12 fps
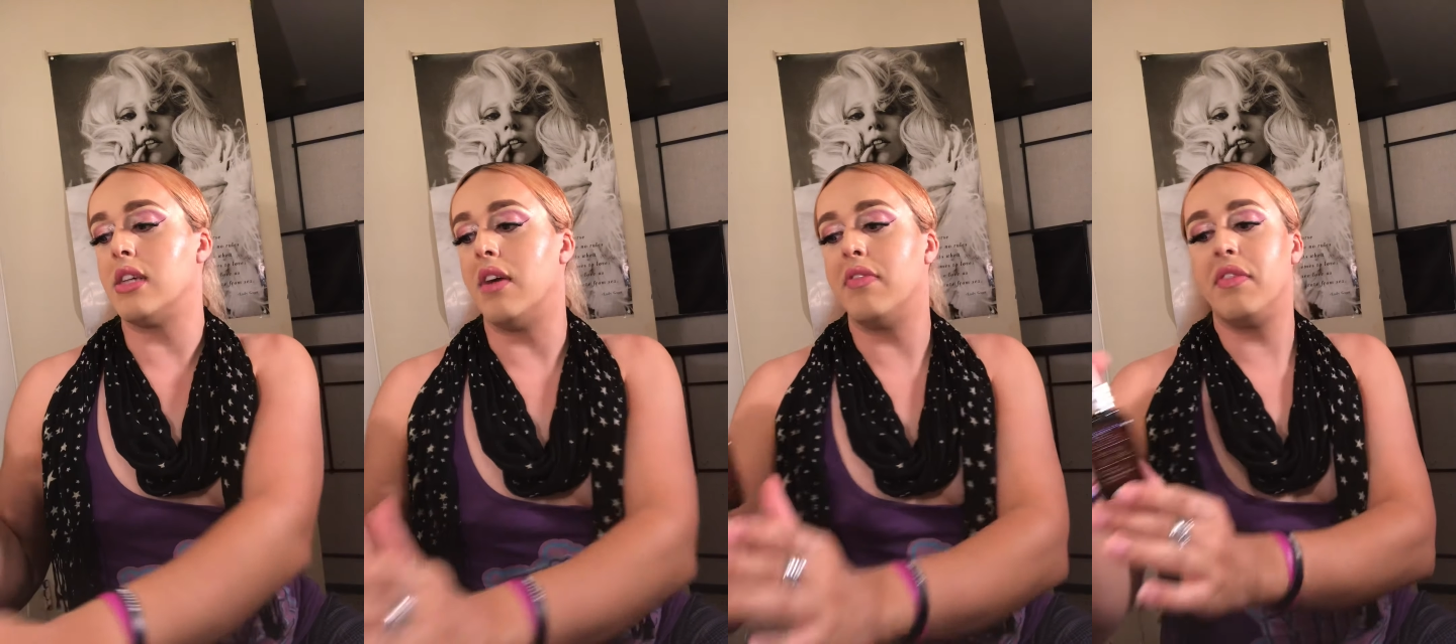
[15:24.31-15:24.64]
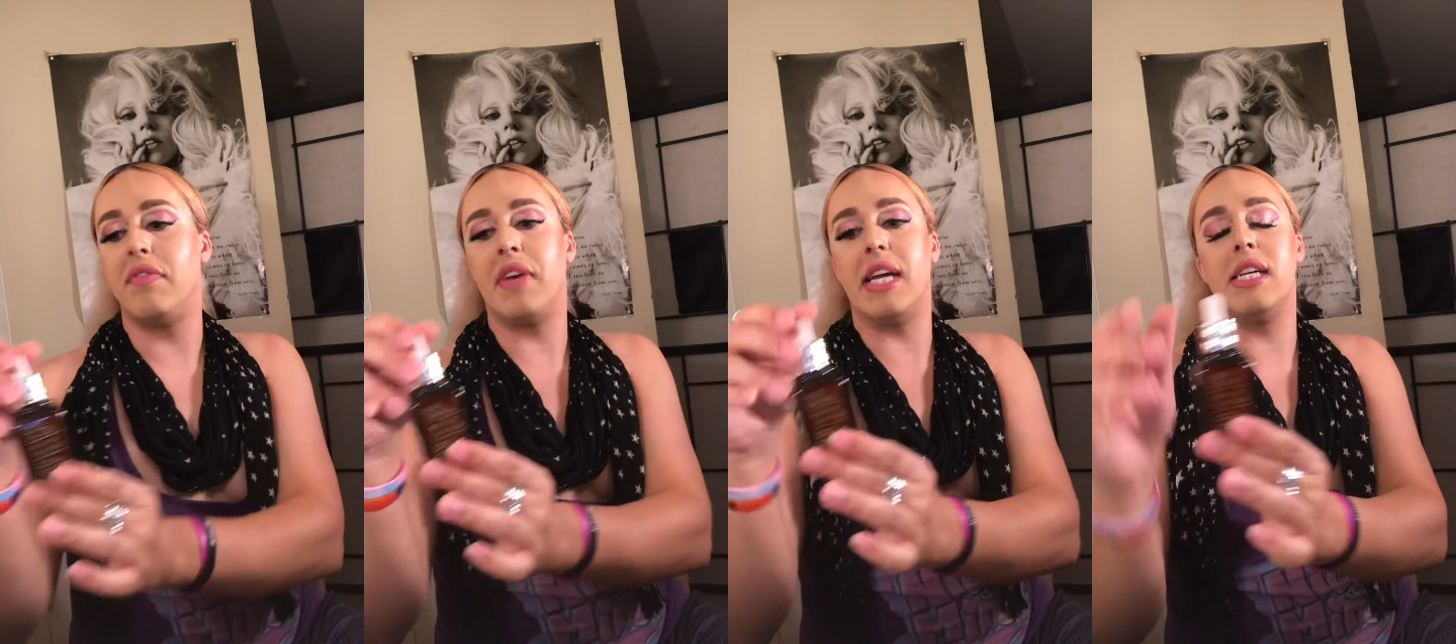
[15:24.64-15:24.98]
of the
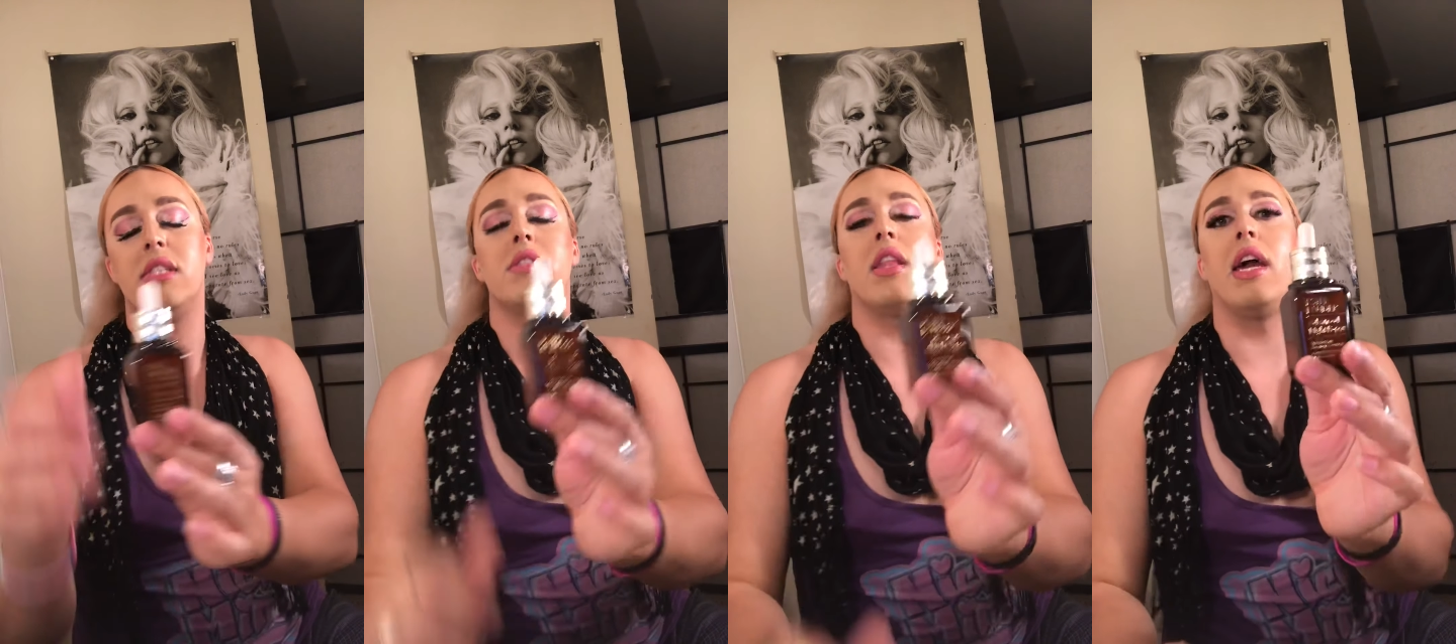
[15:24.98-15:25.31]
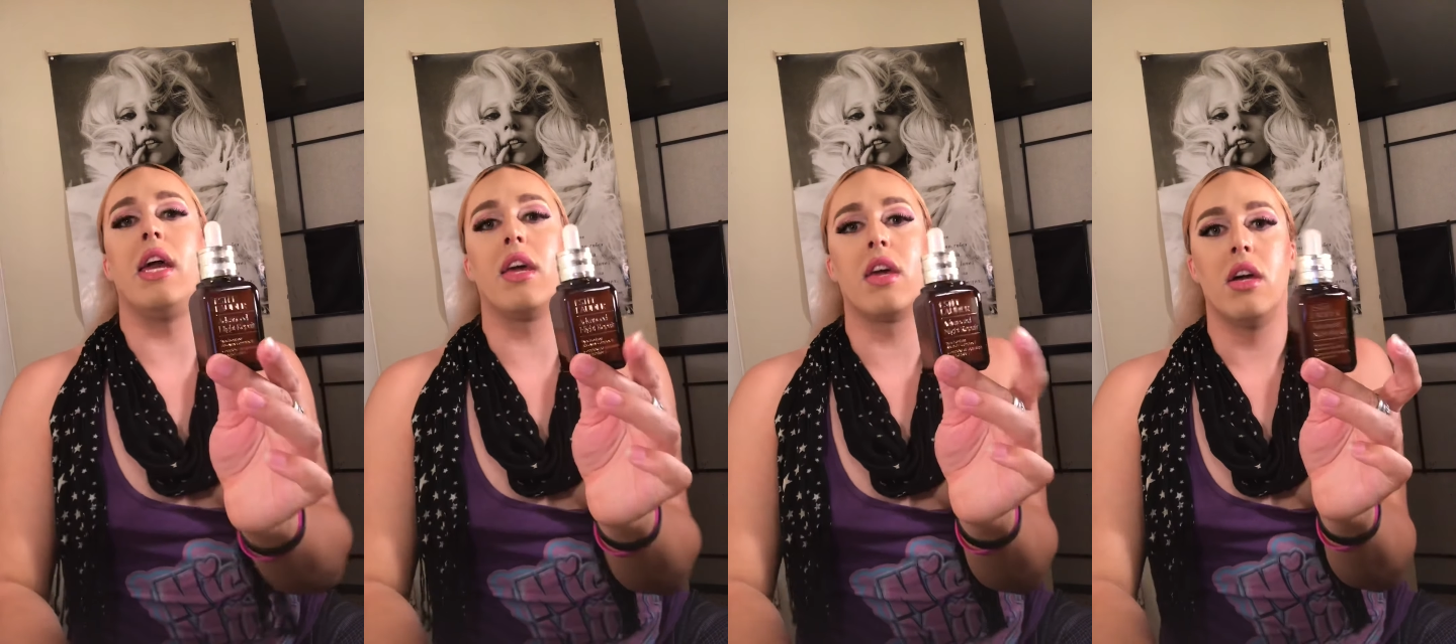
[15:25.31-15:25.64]
face,
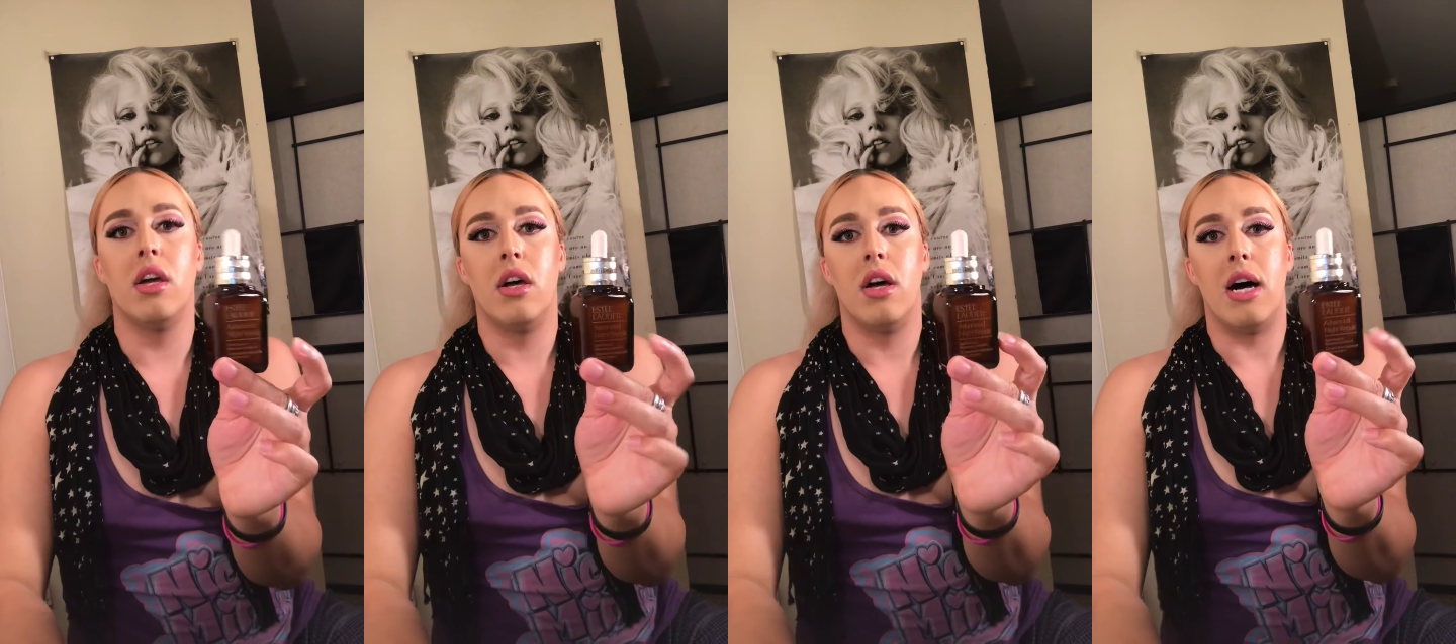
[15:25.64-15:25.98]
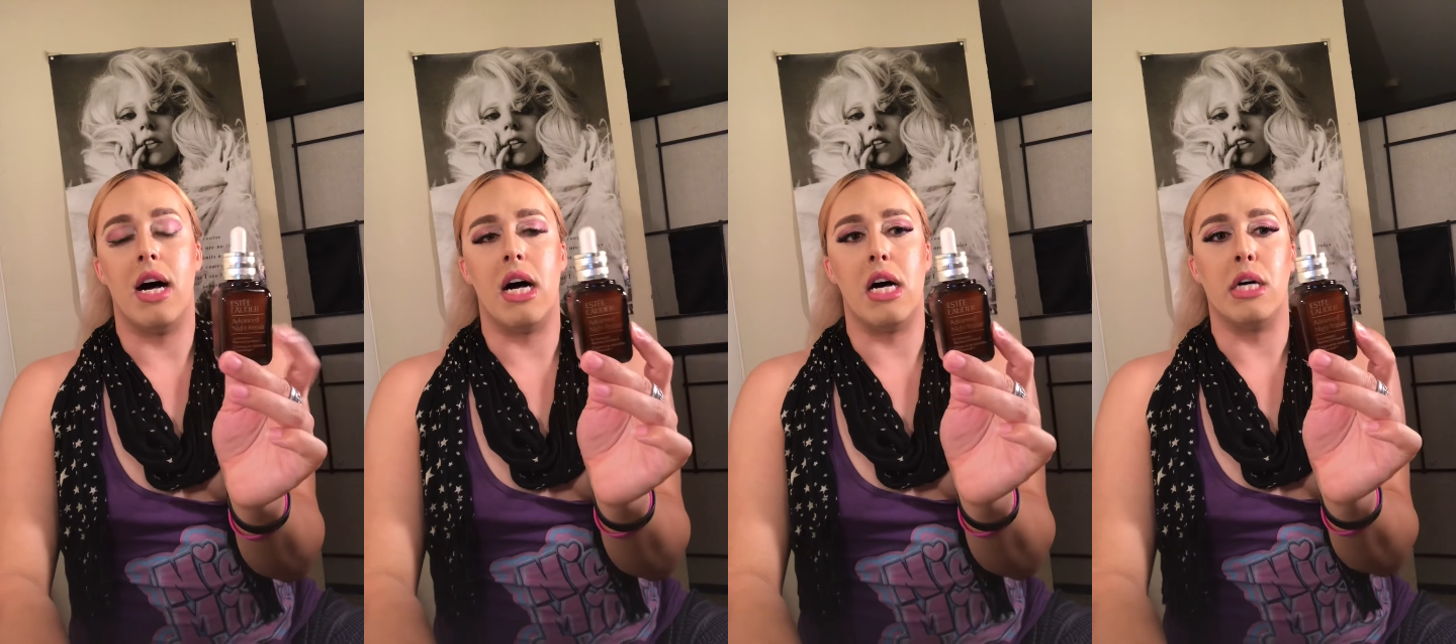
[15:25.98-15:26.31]
like
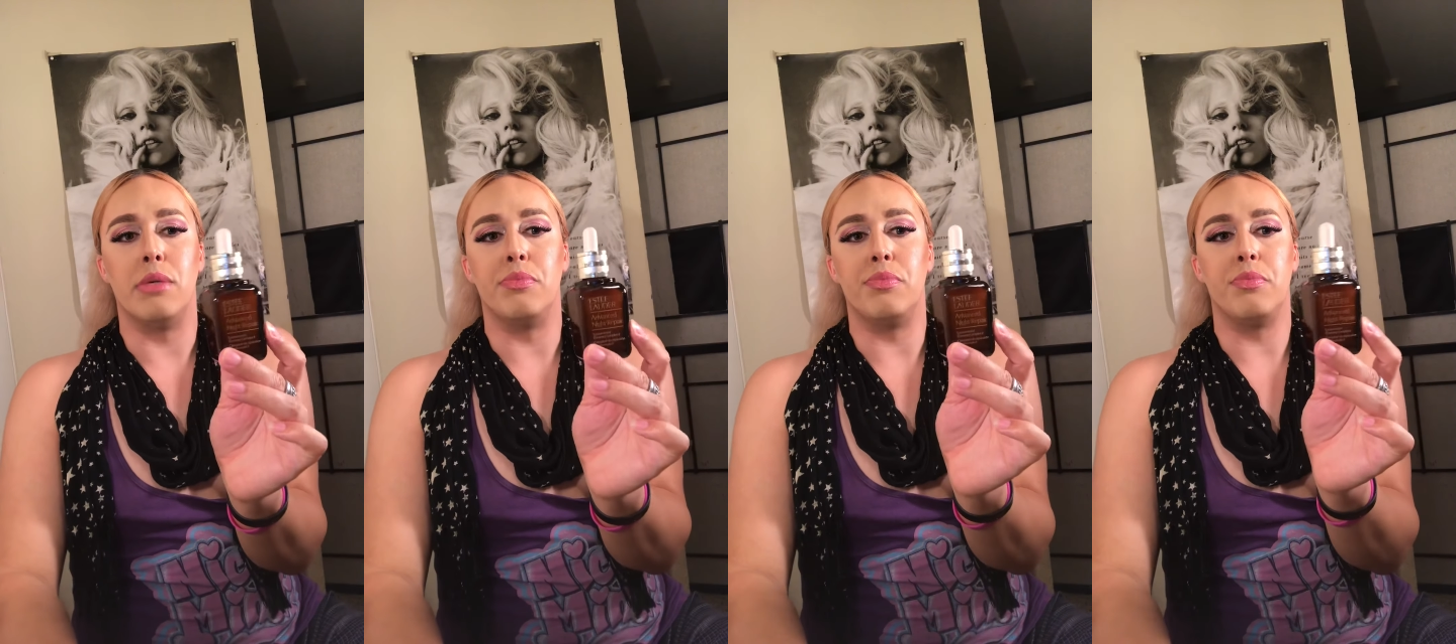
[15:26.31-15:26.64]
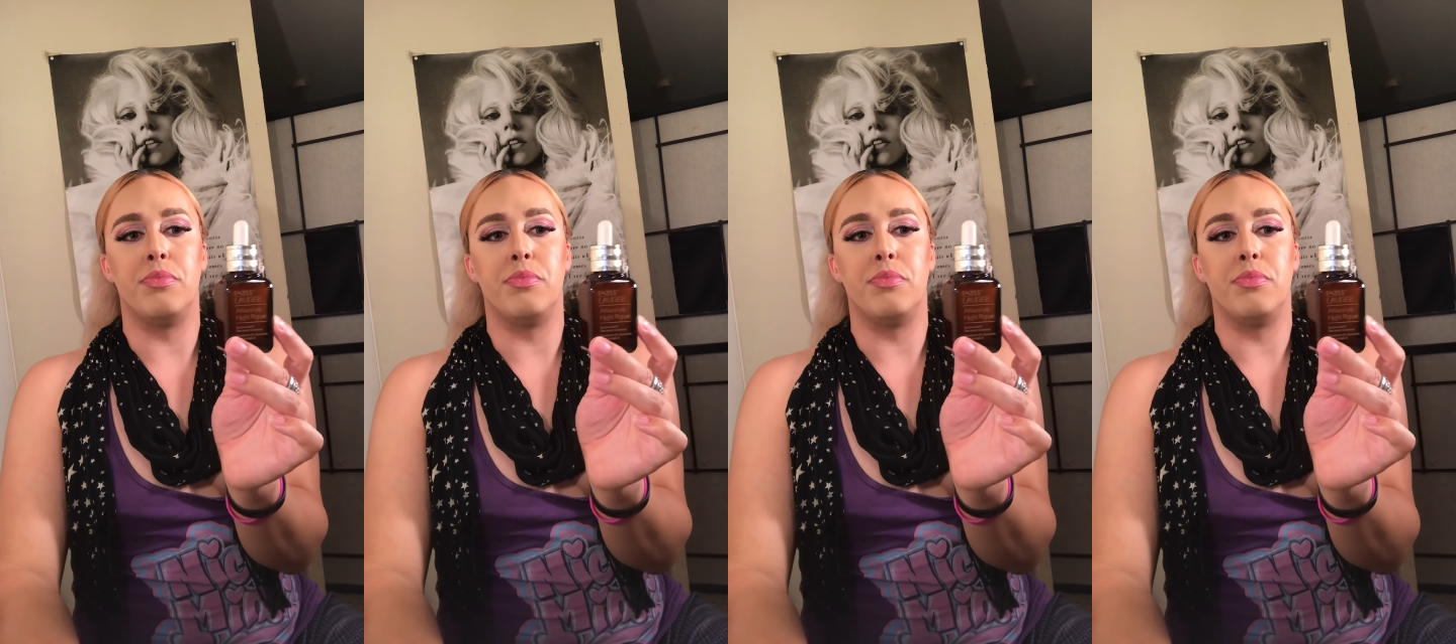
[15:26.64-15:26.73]
dullness